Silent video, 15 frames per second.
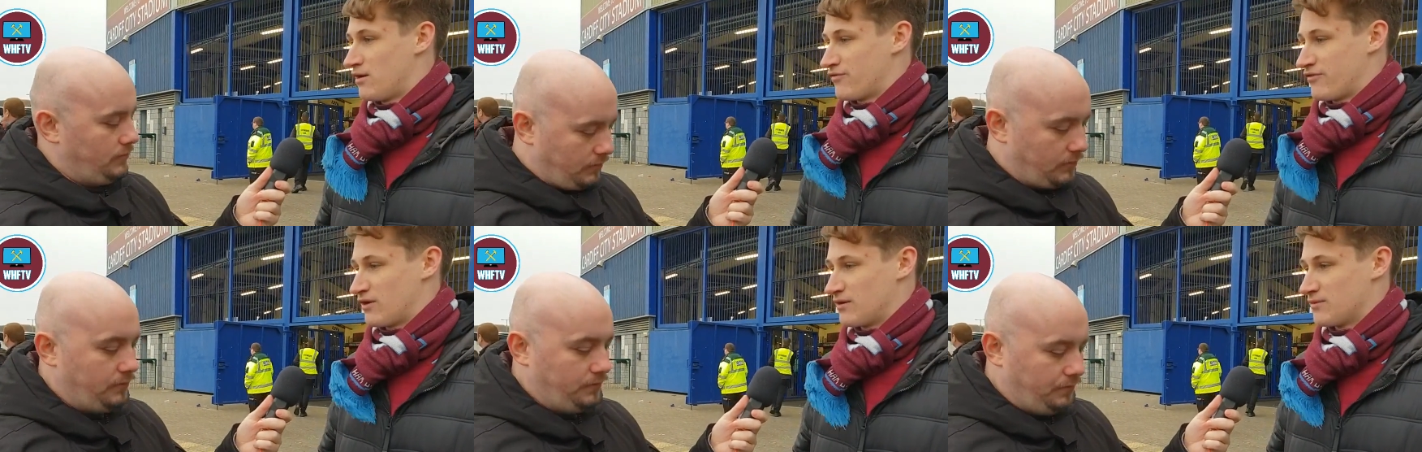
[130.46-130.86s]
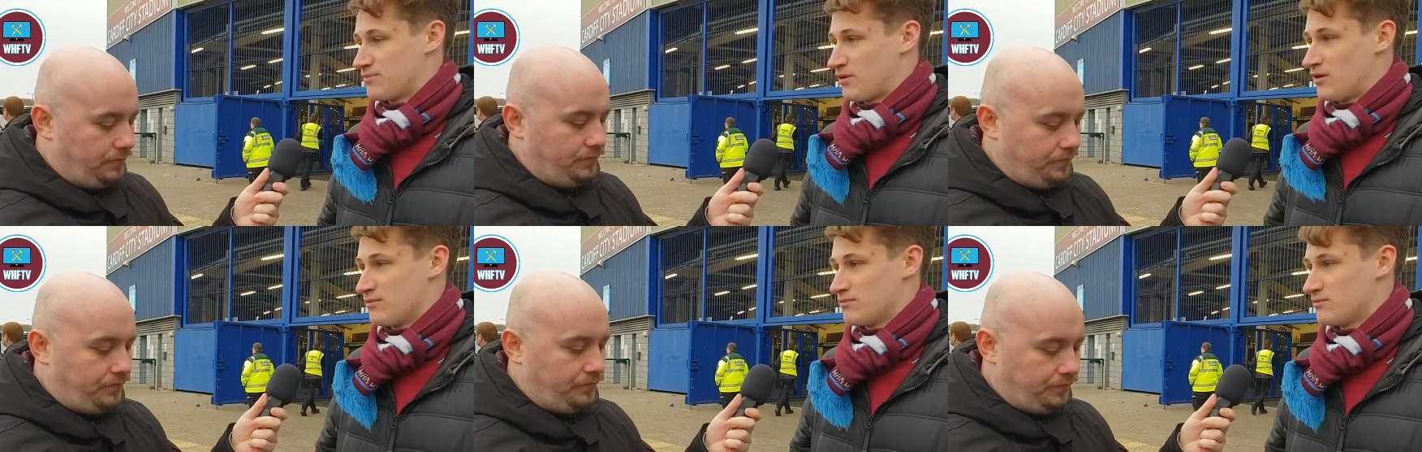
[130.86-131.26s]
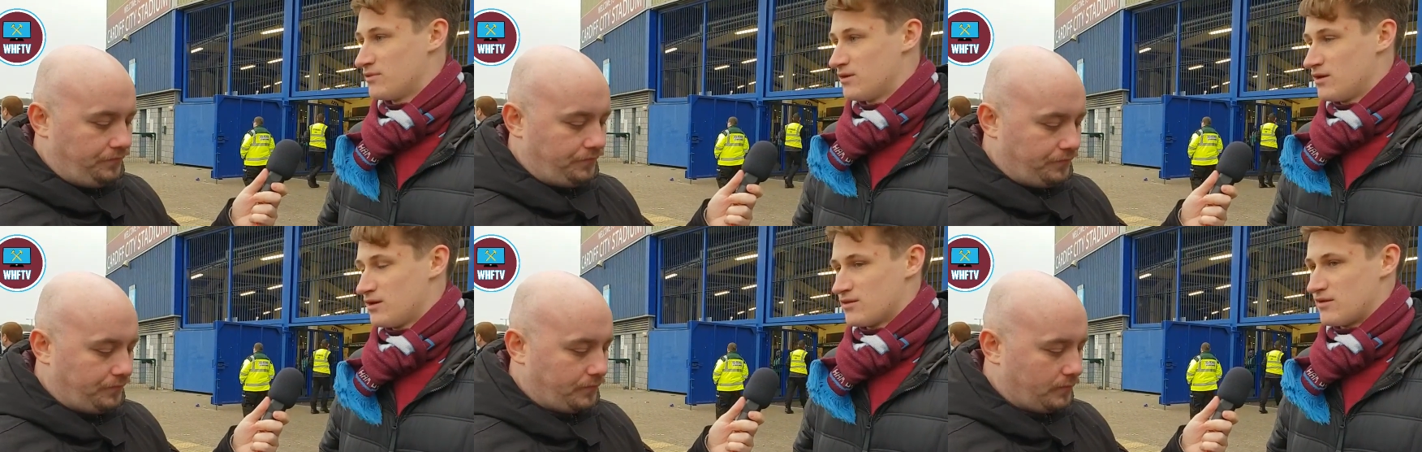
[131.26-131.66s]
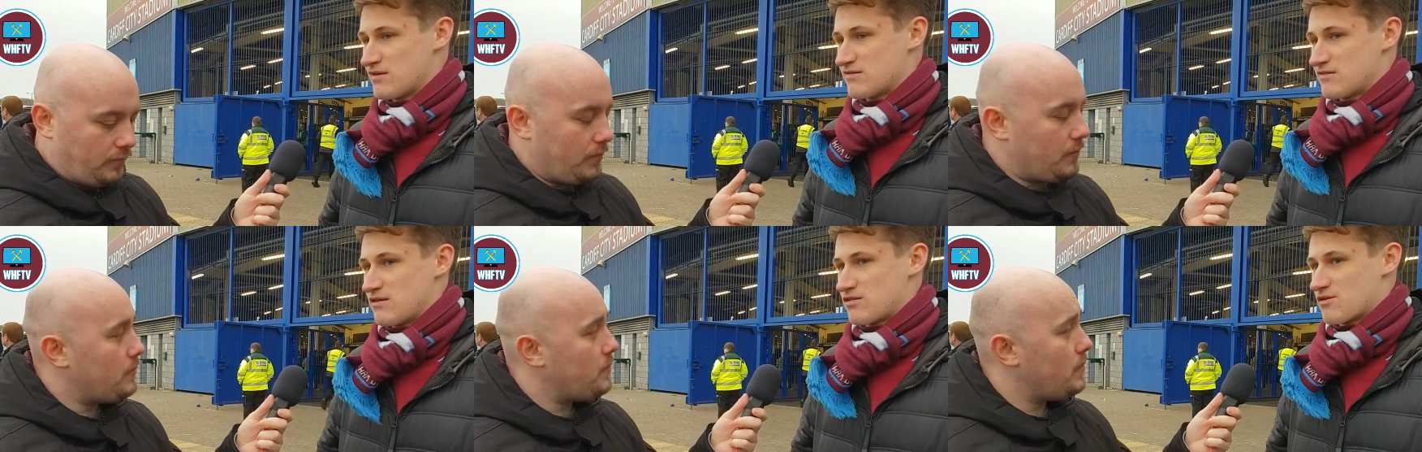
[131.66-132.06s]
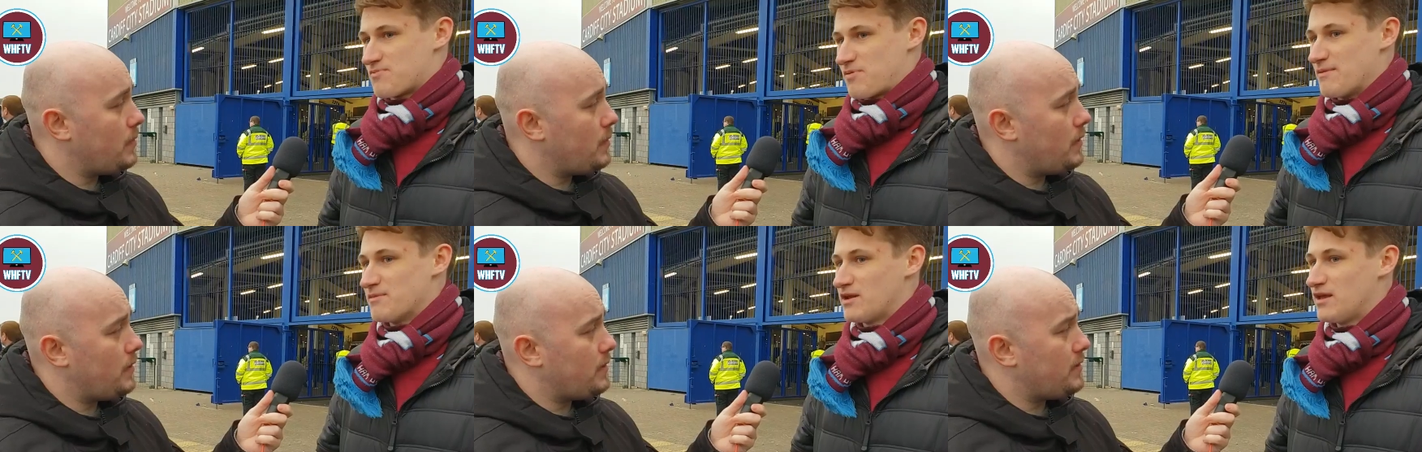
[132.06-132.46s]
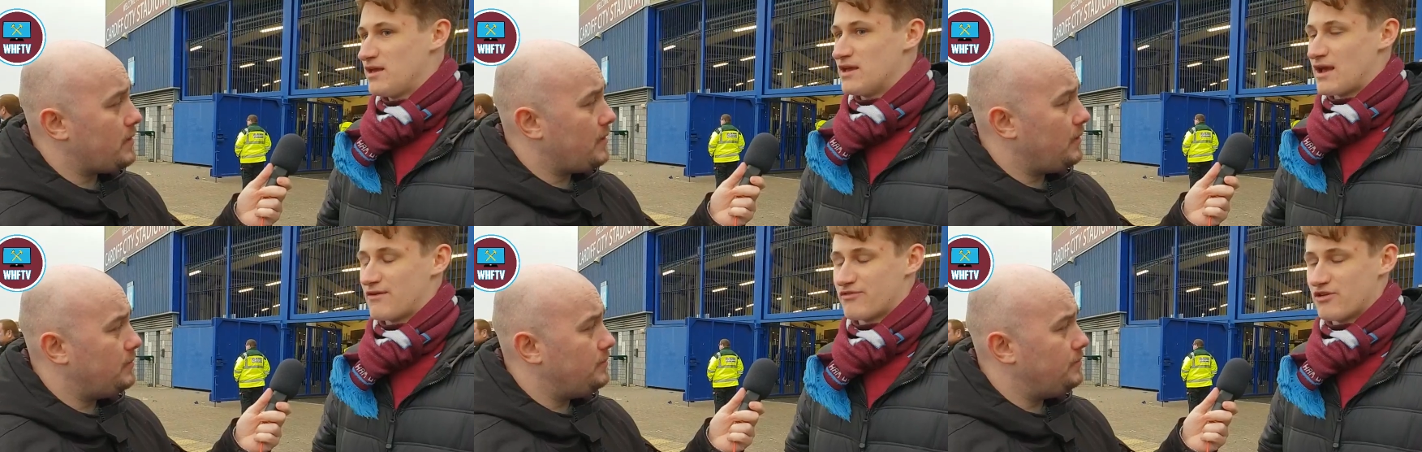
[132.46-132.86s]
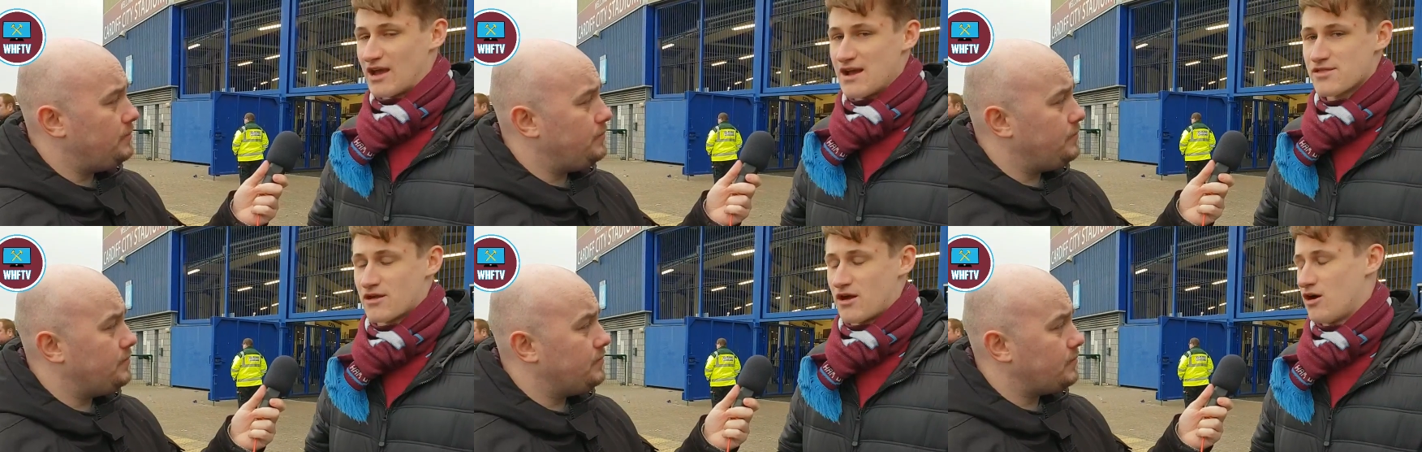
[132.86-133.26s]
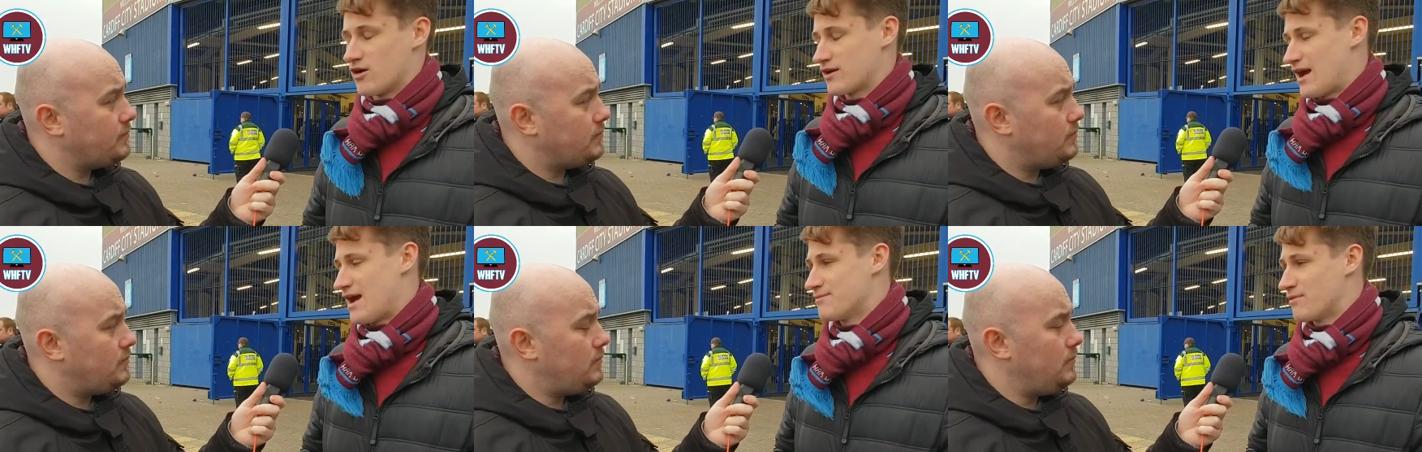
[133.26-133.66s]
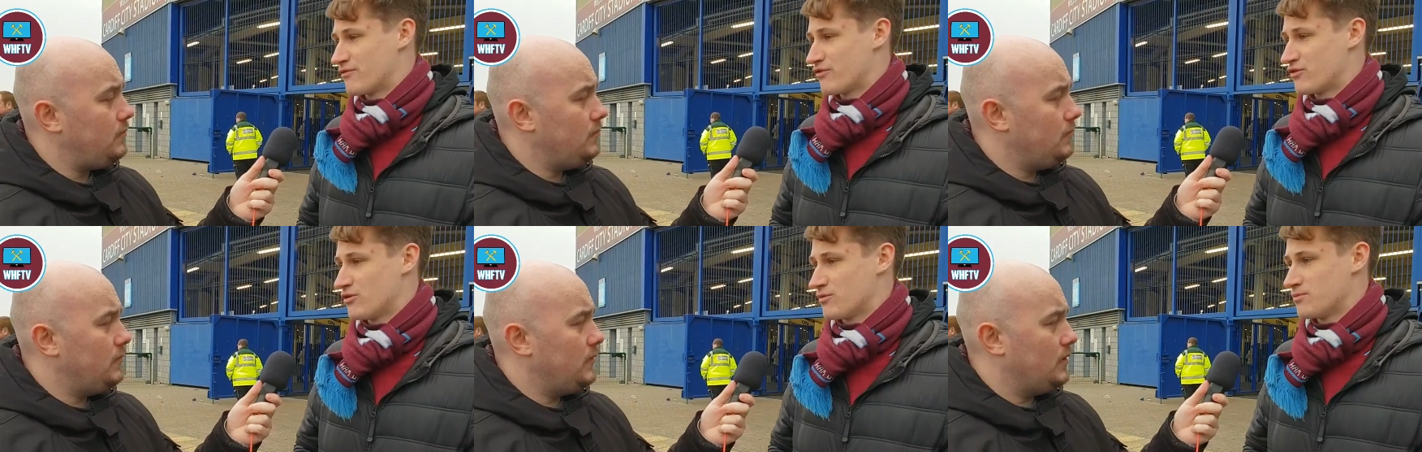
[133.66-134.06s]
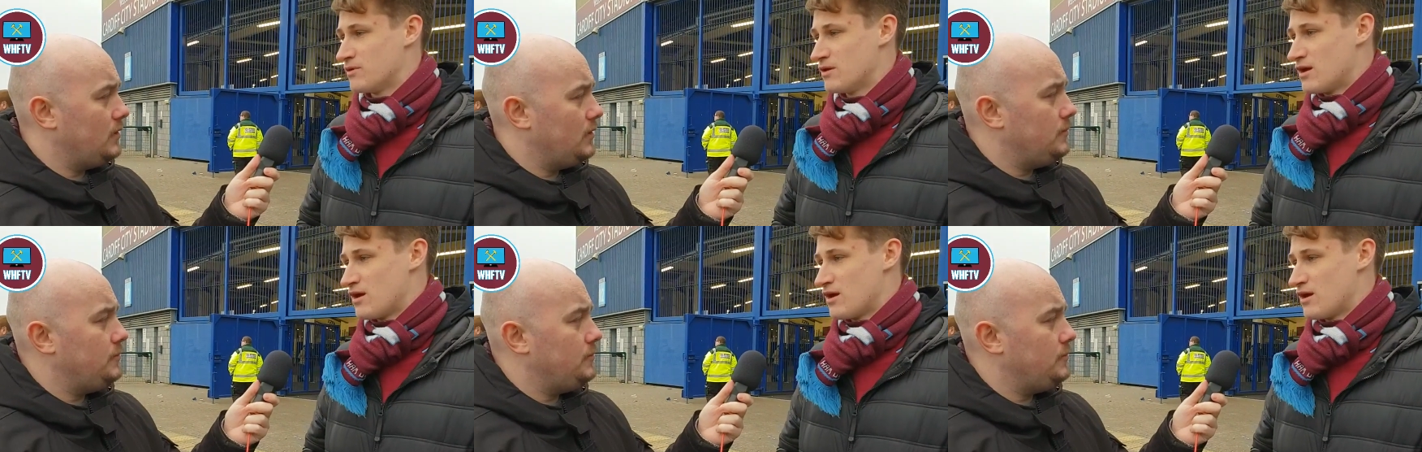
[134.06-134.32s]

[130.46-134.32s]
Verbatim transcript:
Speaker 1: I think, but it's the Premier League. Every game's a hard game, whether you're